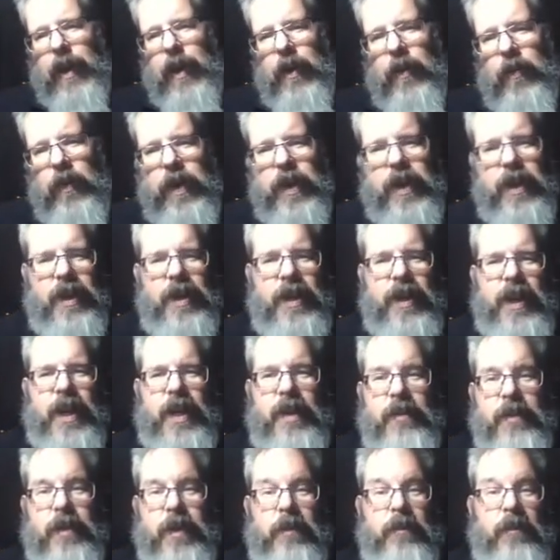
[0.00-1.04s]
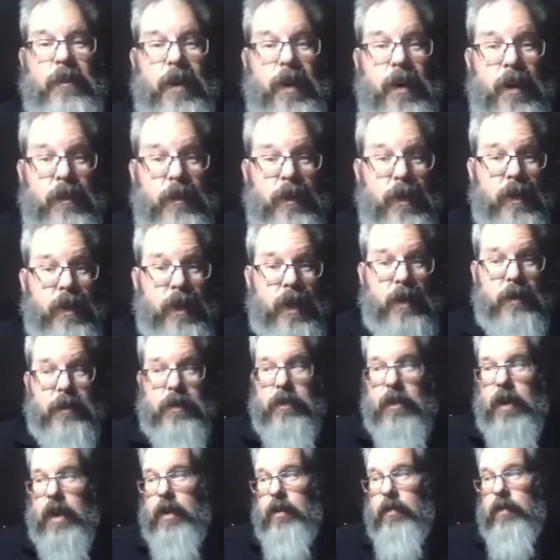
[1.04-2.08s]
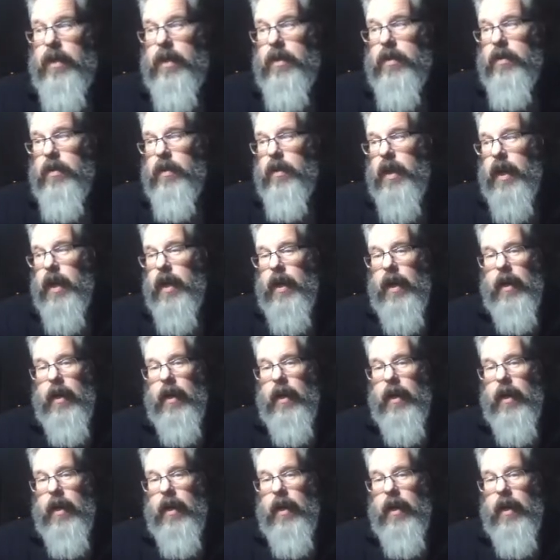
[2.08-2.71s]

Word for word: We didn't give them variable names, right? We took that